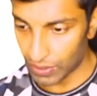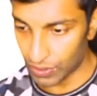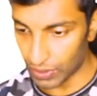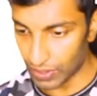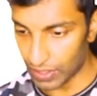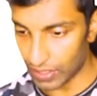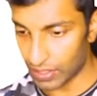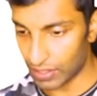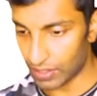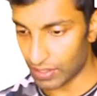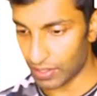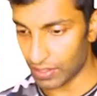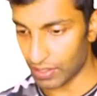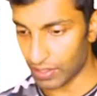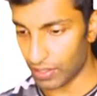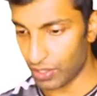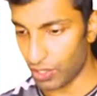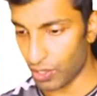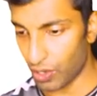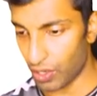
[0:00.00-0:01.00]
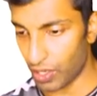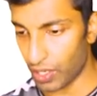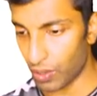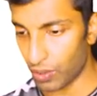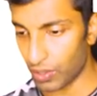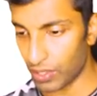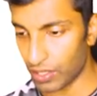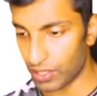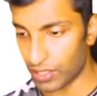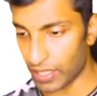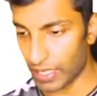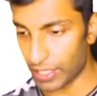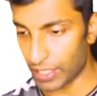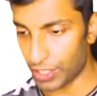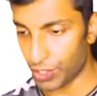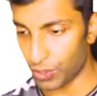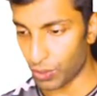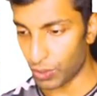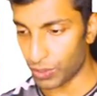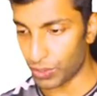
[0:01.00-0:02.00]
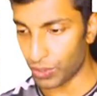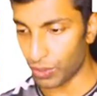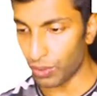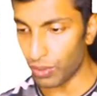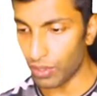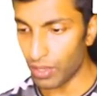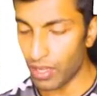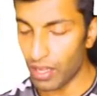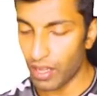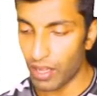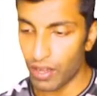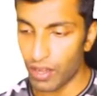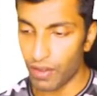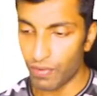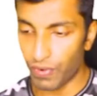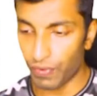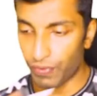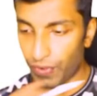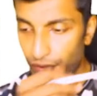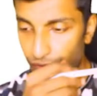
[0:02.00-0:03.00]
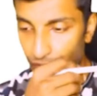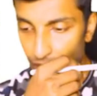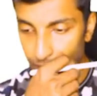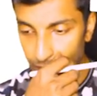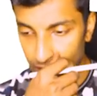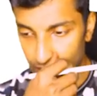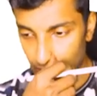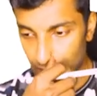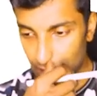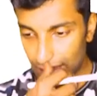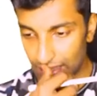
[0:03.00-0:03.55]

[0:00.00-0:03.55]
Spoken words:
So just note down this ratio also, 55%